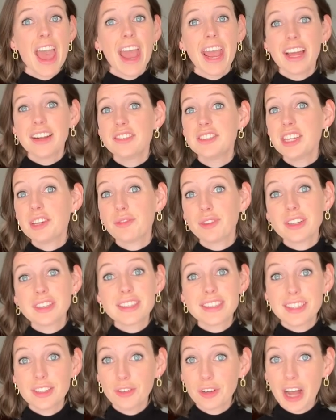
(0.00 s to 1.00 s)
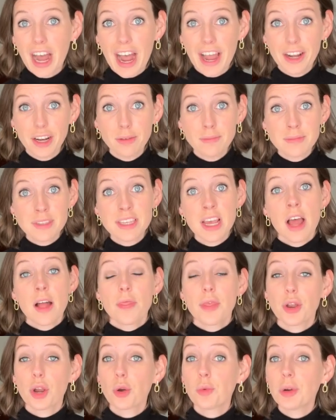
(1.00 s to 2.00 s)
and different silk items
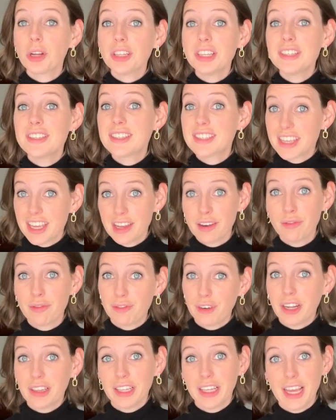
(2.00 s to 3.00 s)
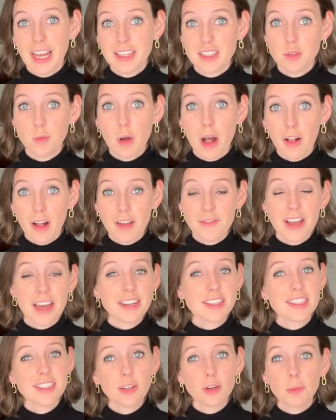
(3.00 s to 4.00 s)
that are really skin friendly as well. I've had
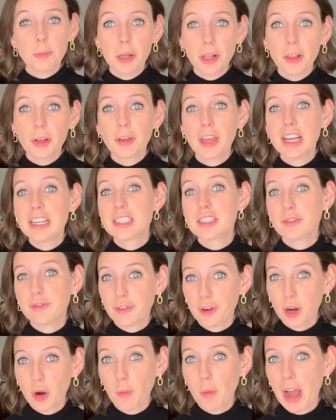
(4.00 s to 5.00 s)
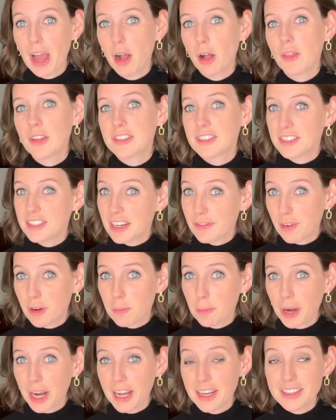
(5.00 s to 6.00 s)
a silk pillowcase for a while that's a different
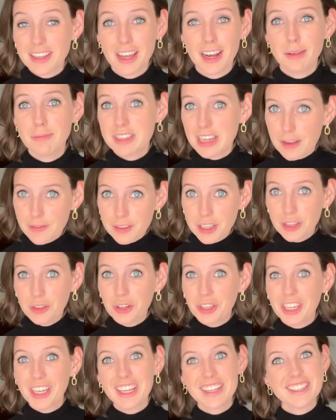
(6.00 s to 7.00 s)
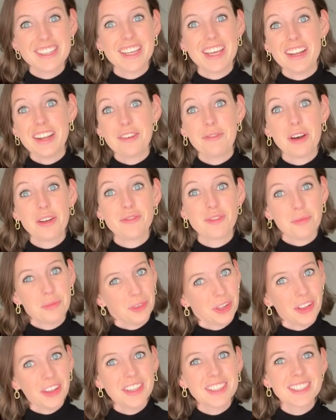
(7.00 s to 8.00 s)
brand, and I'm definitely looking into getting one from
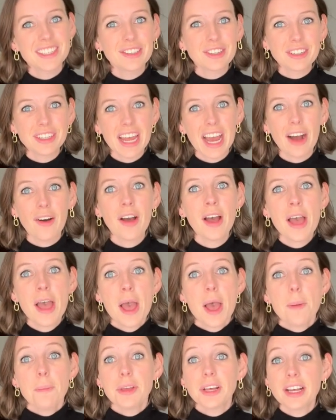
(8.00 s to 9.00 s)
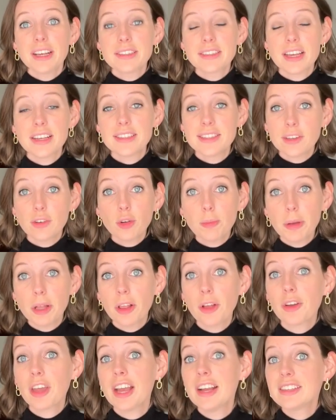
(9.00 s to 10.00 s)
Lily Silk now because a silk
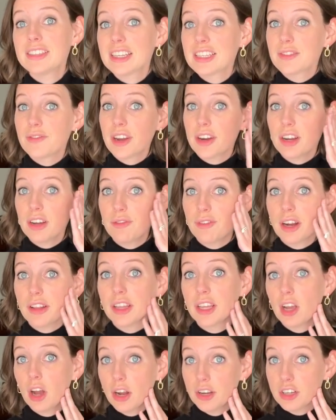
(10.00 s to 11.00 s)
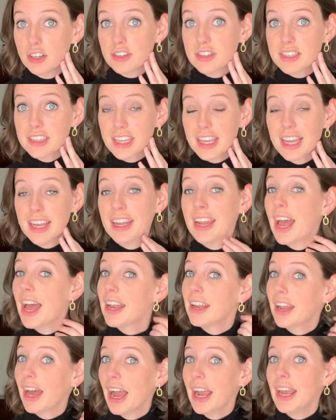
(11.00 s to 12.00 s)
pillowcase is very friendly on your skin
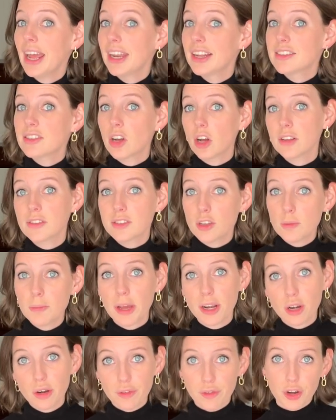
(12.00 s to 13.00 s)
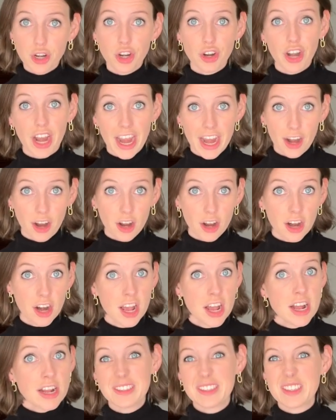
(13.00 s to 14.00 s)
at night, and it's also better for your hair
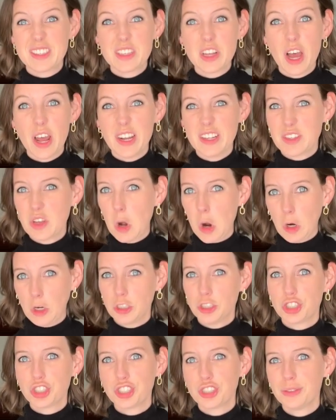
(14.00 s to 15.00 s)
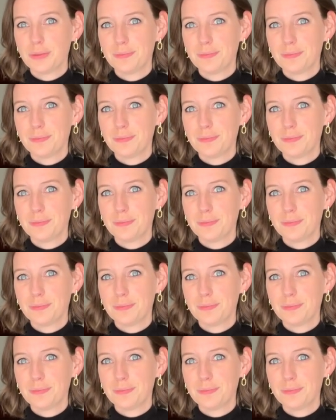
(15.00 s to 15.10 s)
because it's not as harsh.